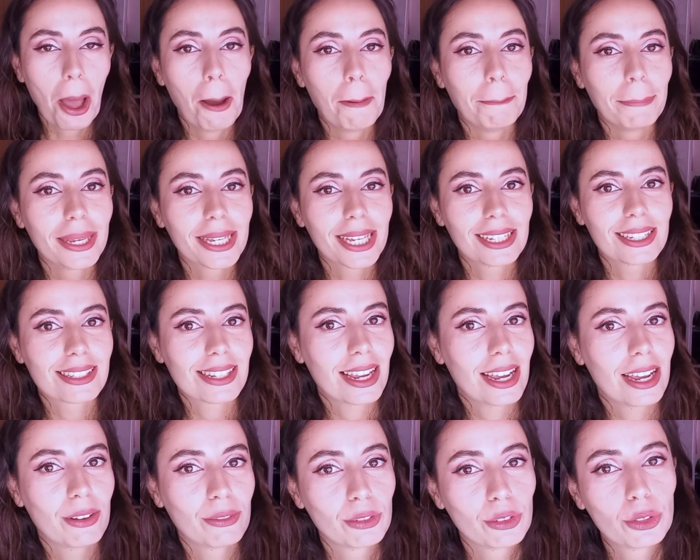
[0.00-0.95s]
because I
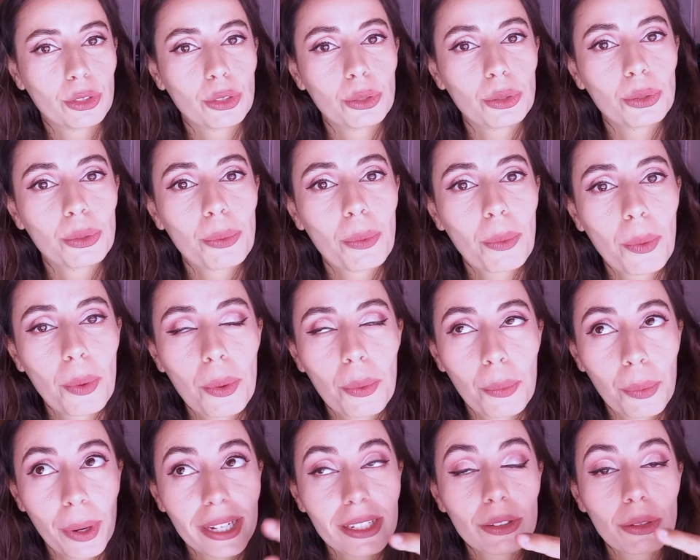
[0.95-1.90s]
have
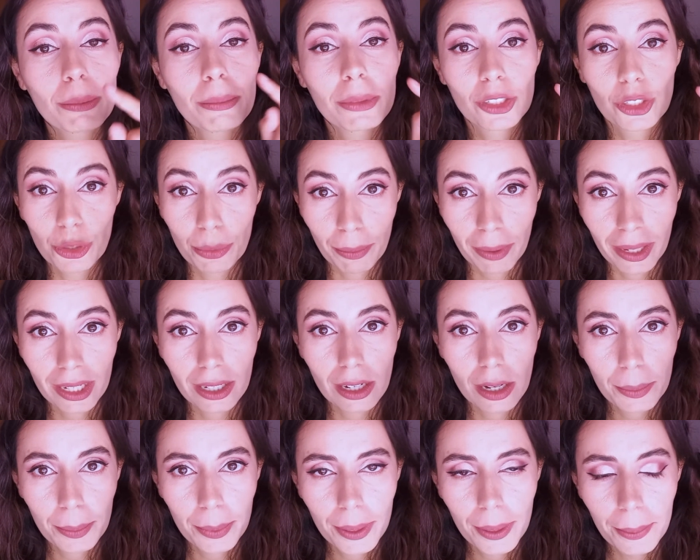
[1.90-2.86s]
way too much
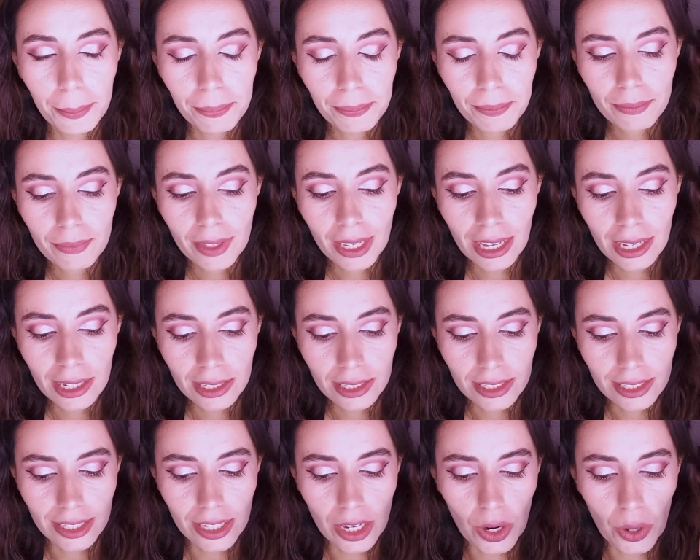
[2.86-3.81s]
makeup.
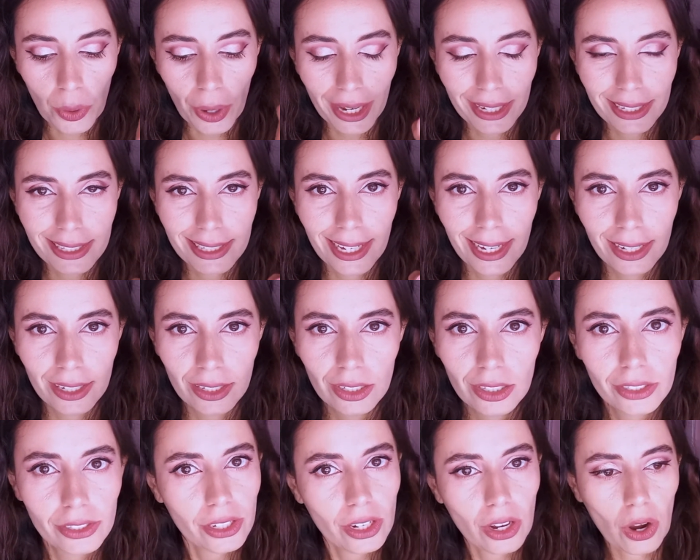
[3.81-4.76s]
So I
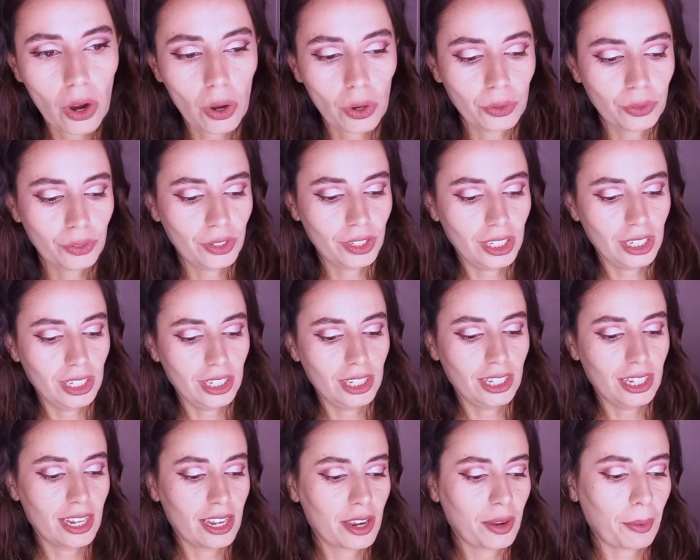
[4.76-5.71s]
settled on the